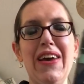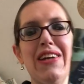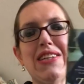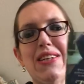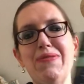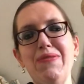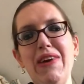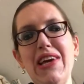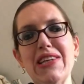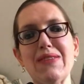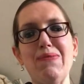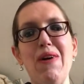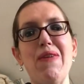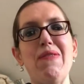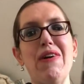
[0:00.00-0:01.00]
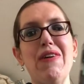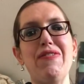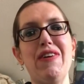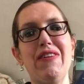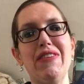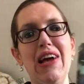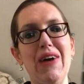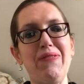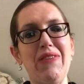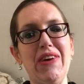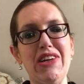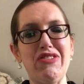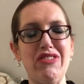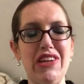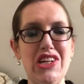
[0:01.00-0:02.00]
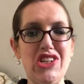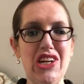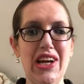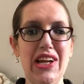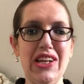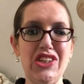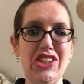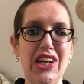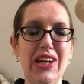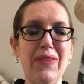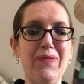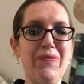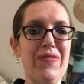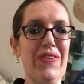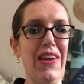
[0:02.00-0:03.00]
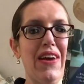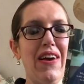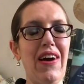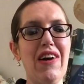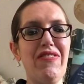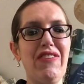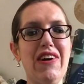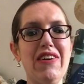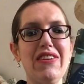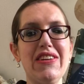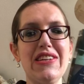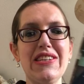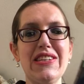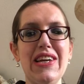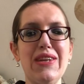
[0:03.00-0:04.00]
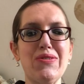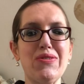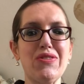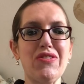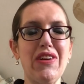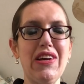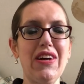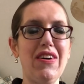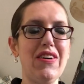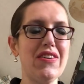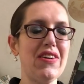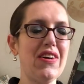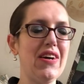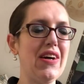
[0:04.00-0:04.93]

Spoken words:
To me as a mum, I found that bit really challenging. I found the disease was really hard.